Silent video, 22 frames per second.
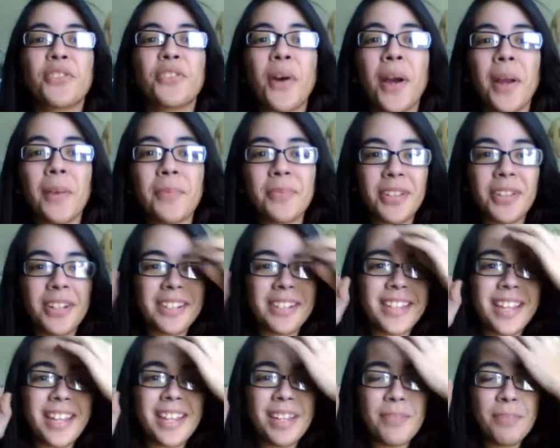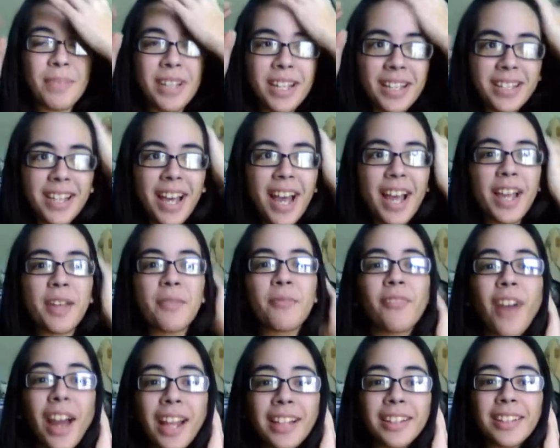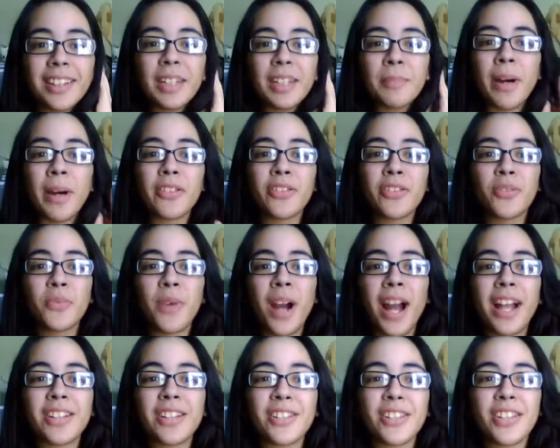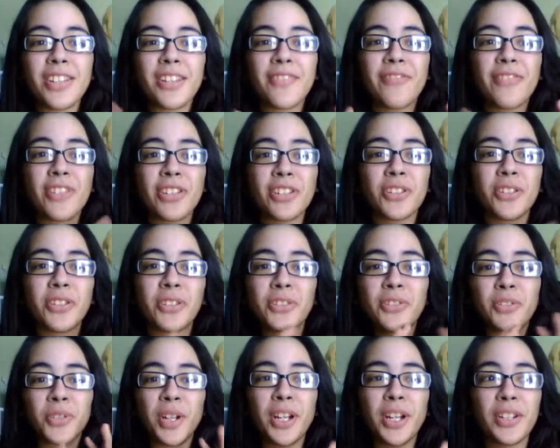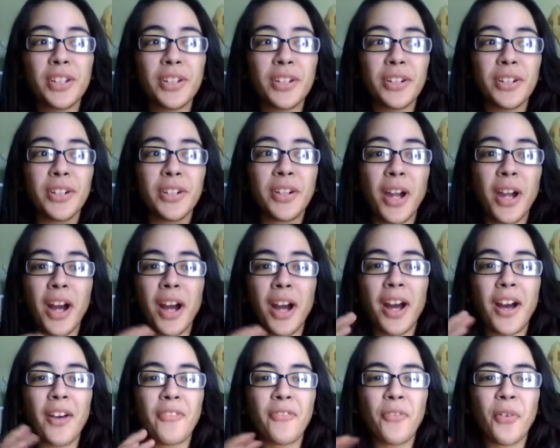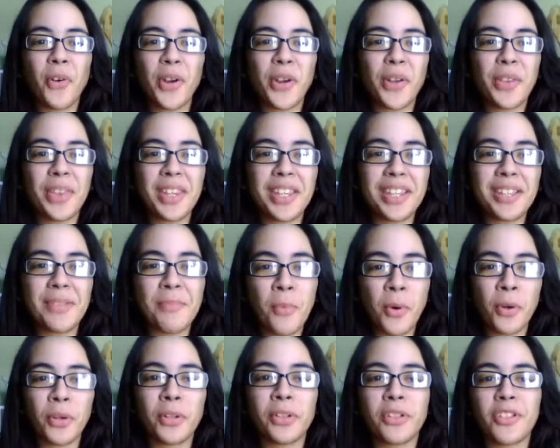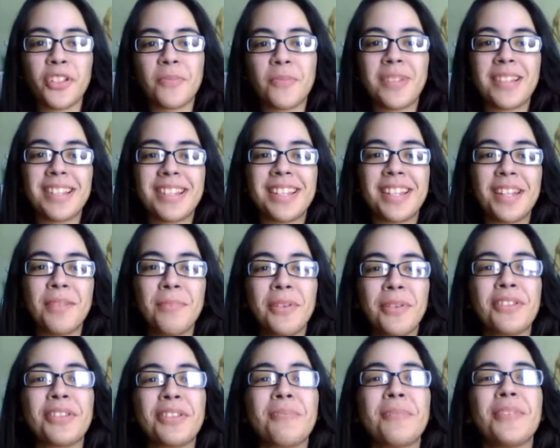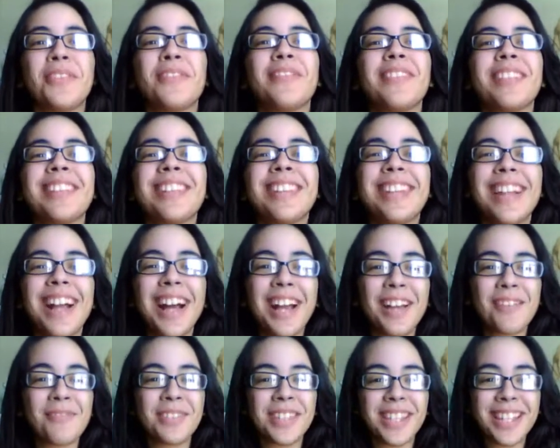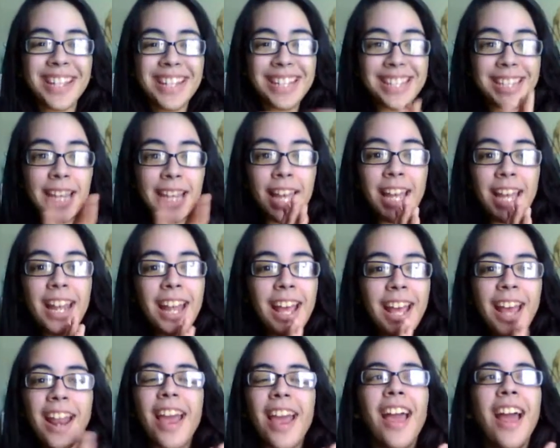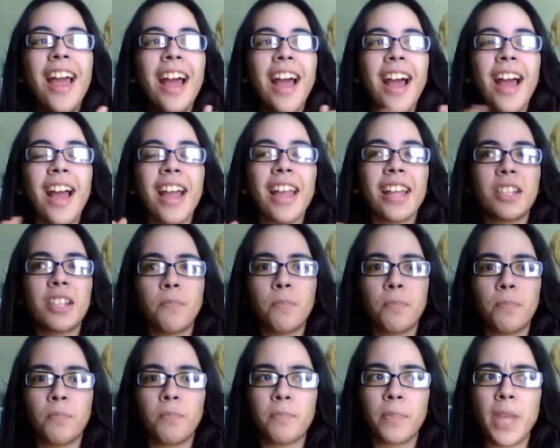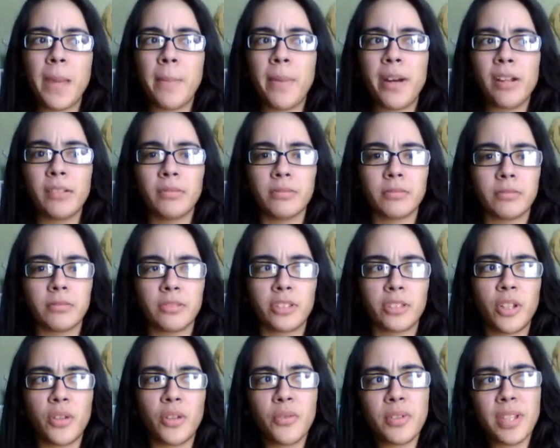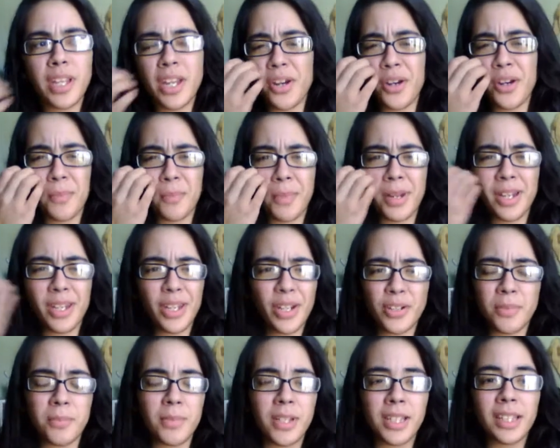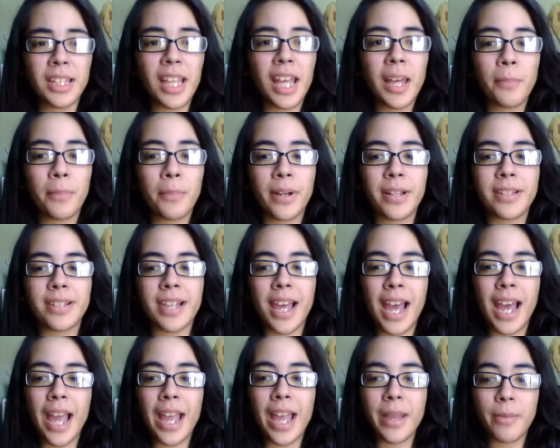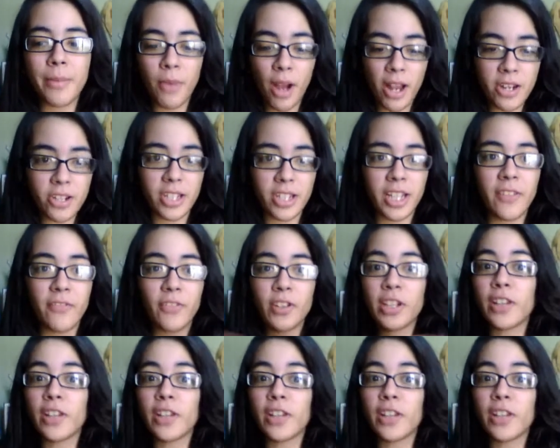So I'm so excited because I am finally about to watch the official trailer uh, for the Mortal Instruments City of Bones movie and I am so excited! It came out Tuesday or Monday or something like that but I am watching it